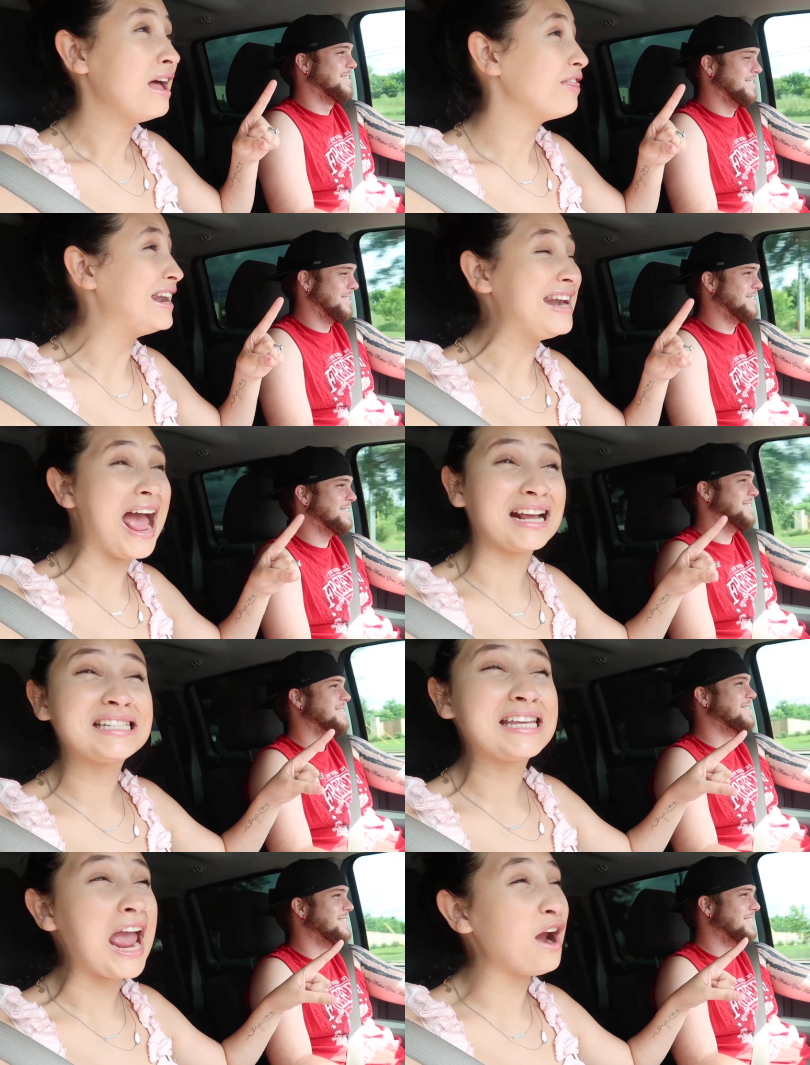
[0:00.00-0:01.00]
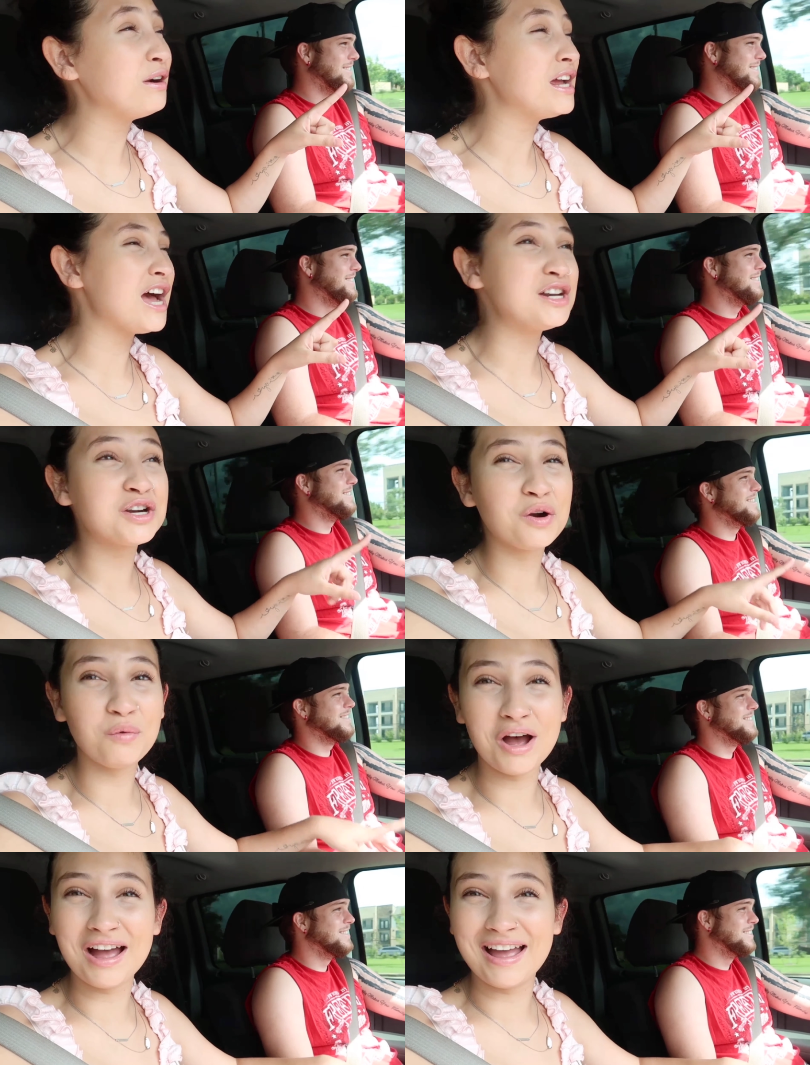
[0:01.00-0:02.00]
Speaker 1: The next Carrie
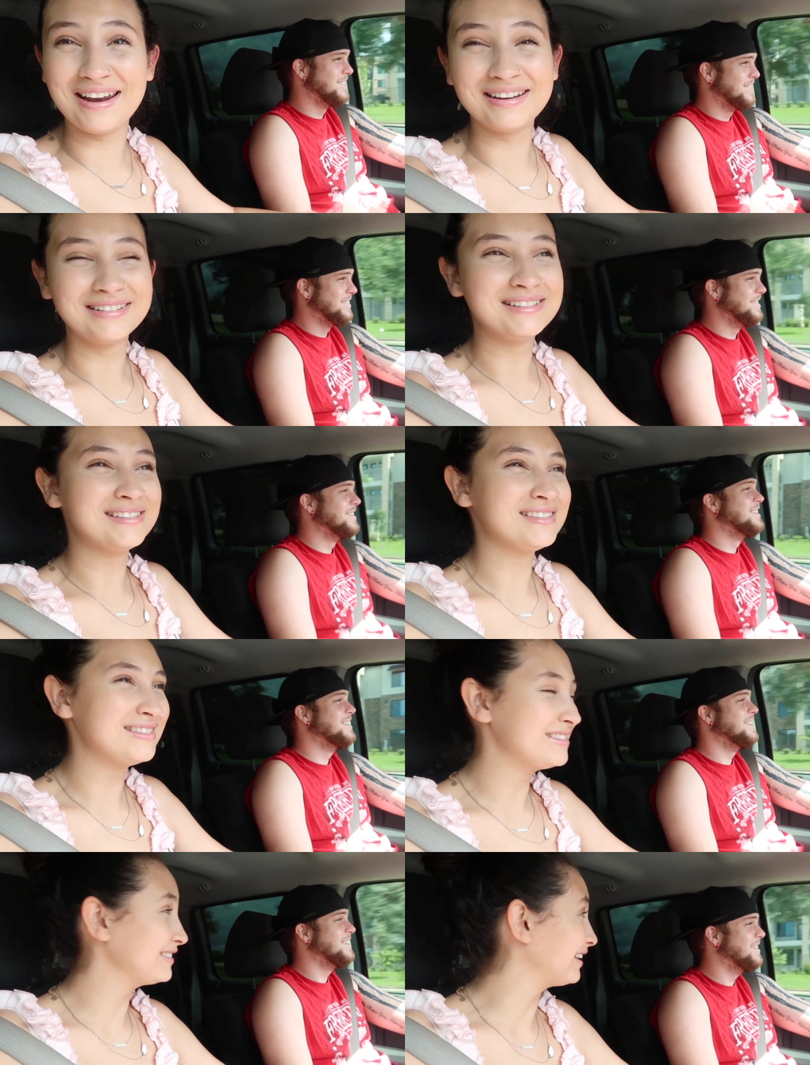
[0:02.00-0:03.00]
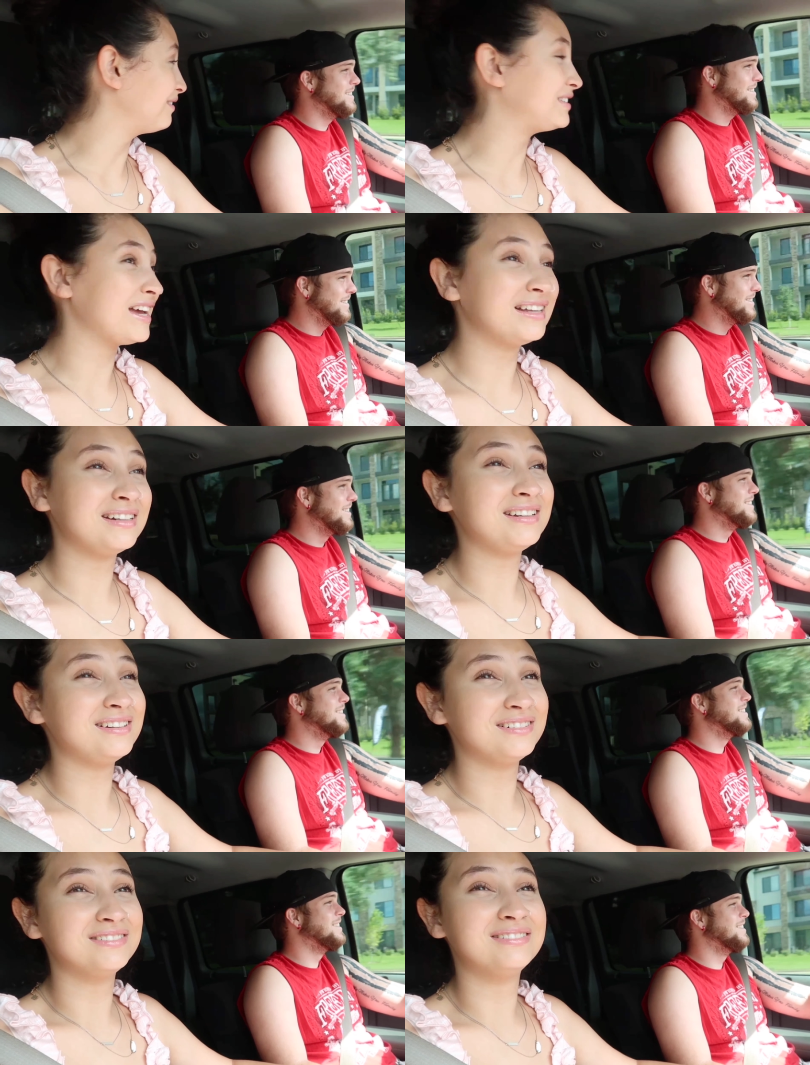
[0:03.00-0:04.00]
Underwood. I'm telling
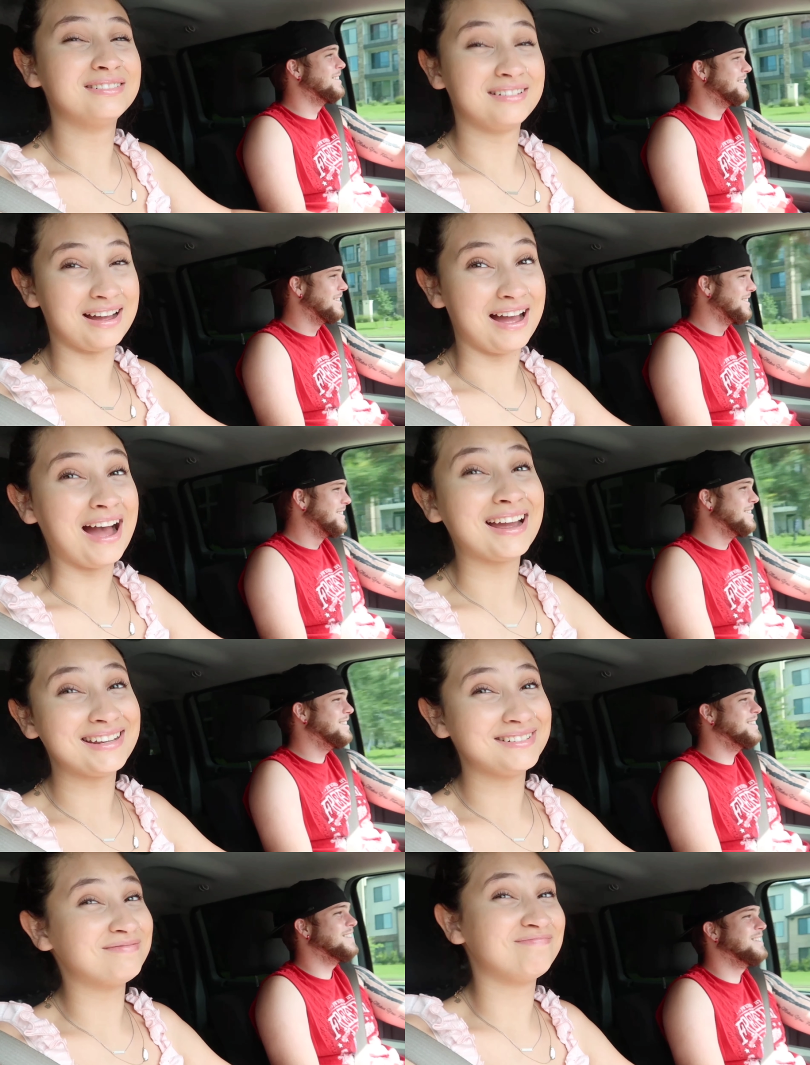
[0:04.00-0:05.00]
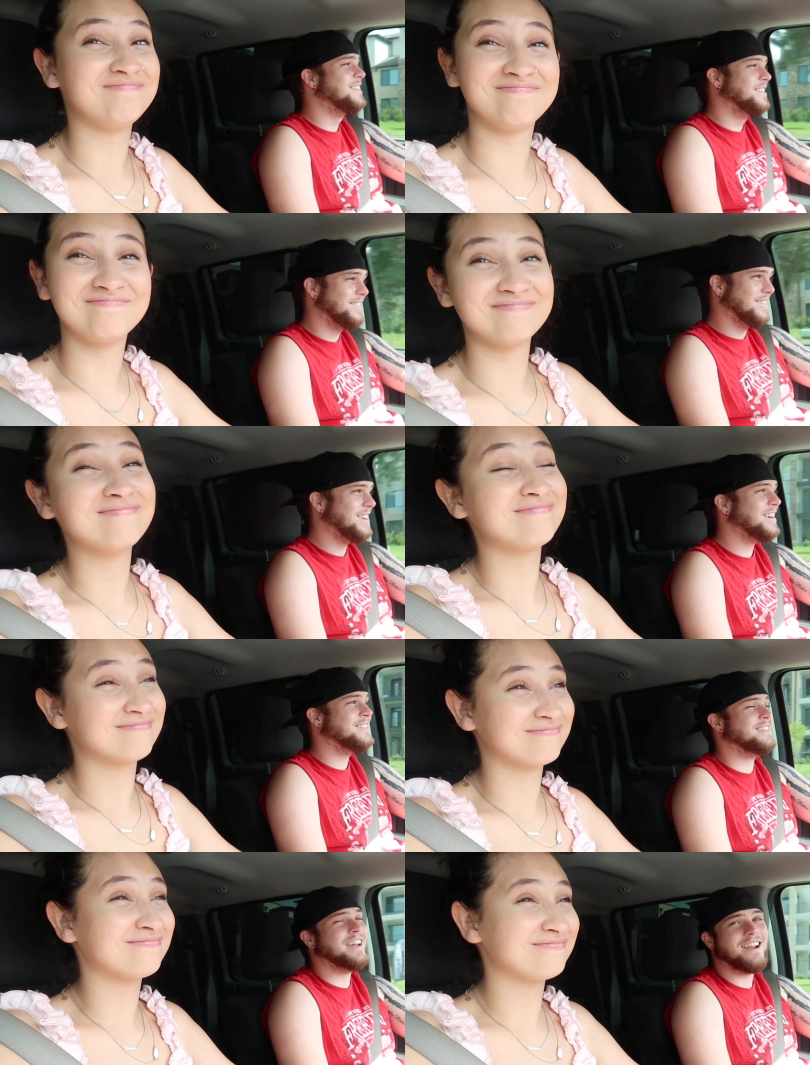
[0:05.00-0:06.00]
you, I.
Speaker 2: The
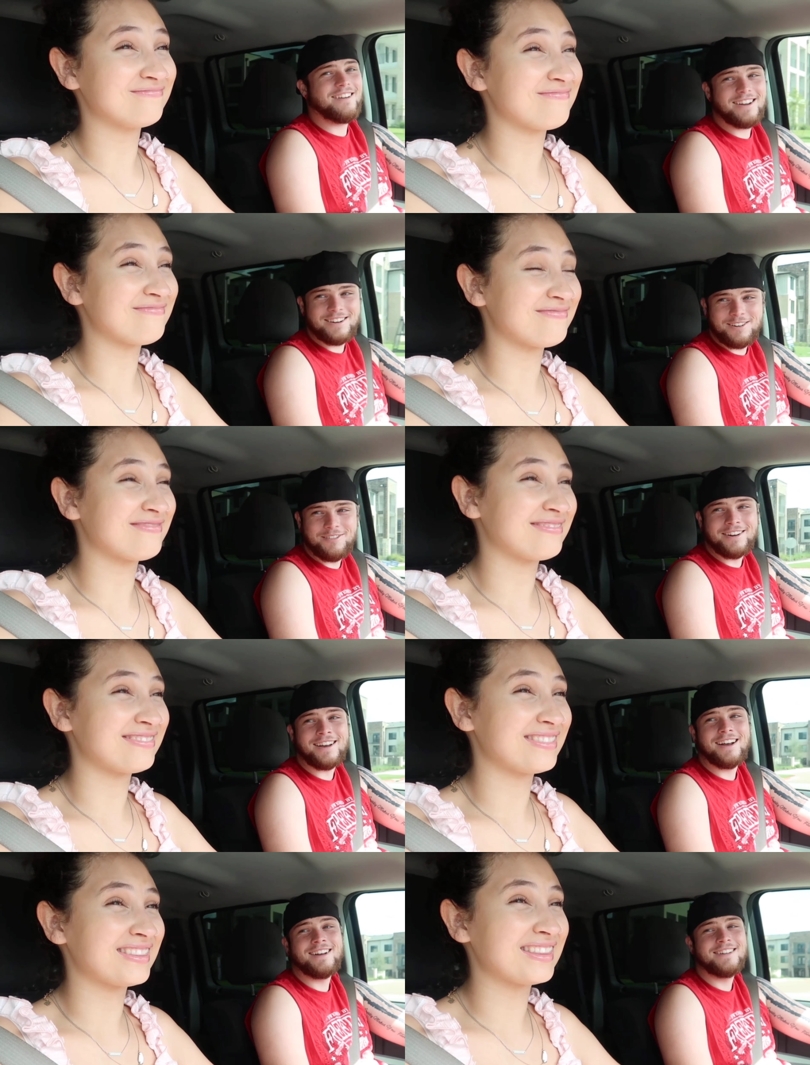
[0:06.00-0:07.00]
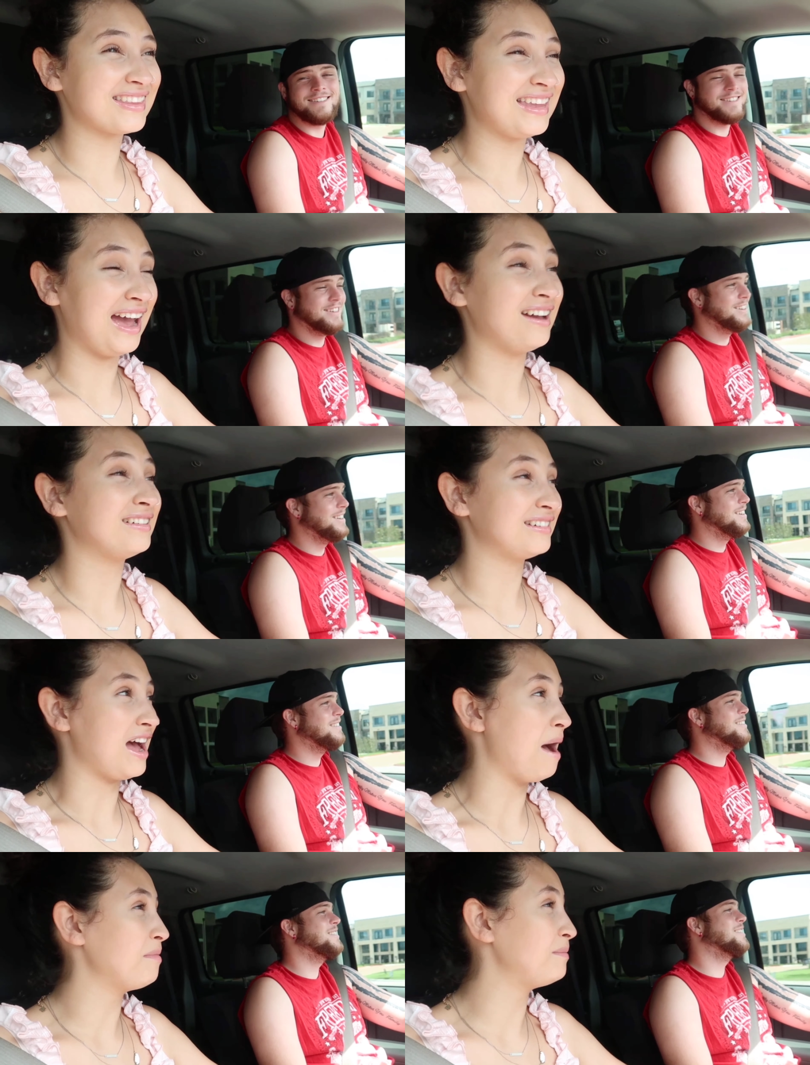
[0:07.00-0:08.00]
next Carrie Underwood, huh?
Speaker 1: Yeah,
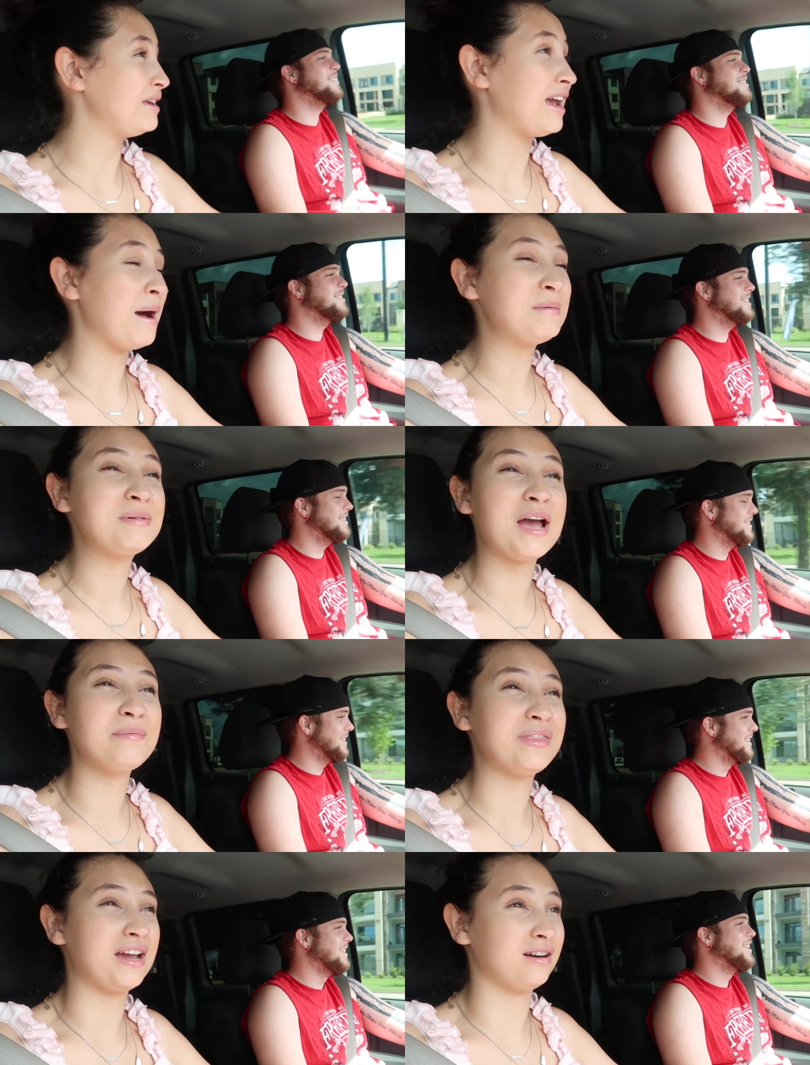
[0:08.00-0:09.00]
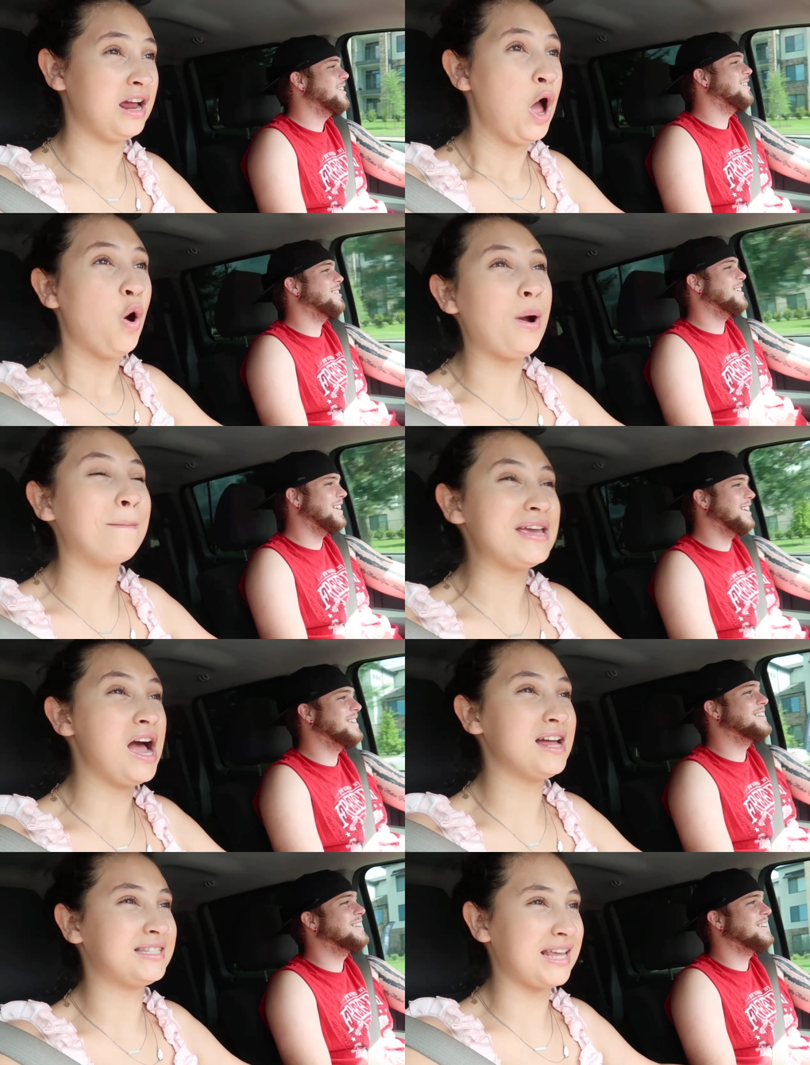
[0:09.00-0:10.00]
I'm gonna be, I'm gonna be up there with
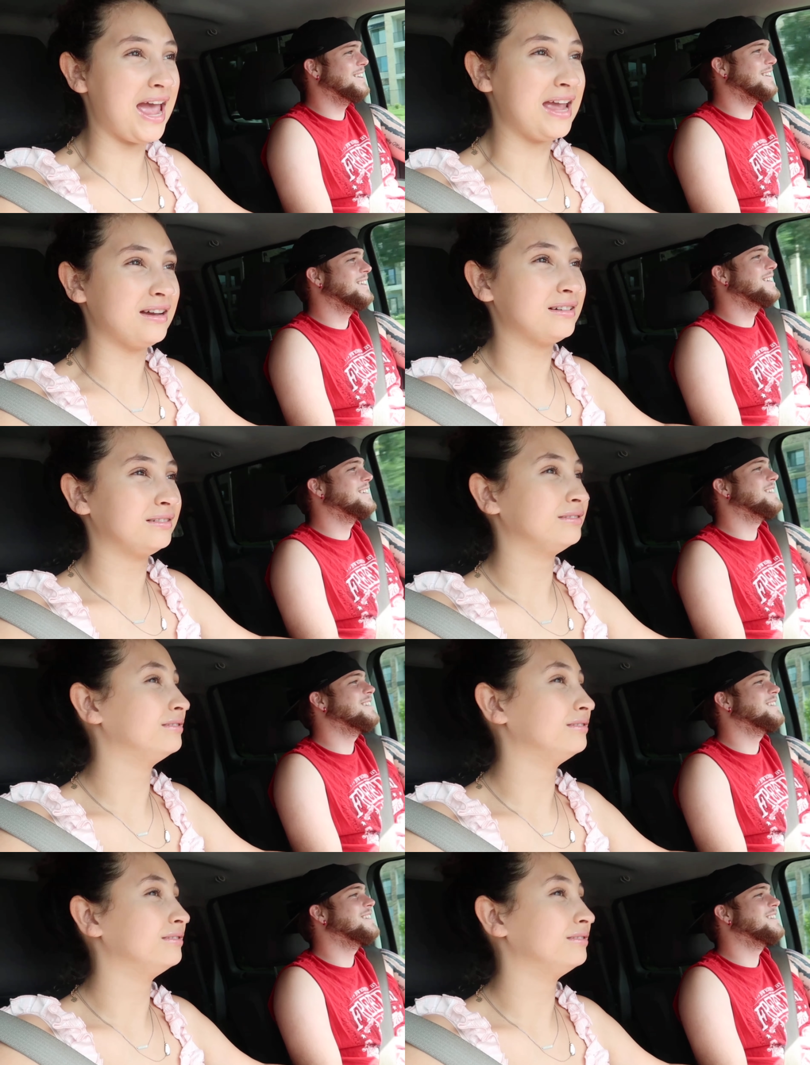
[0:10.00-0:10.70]
Beyonce.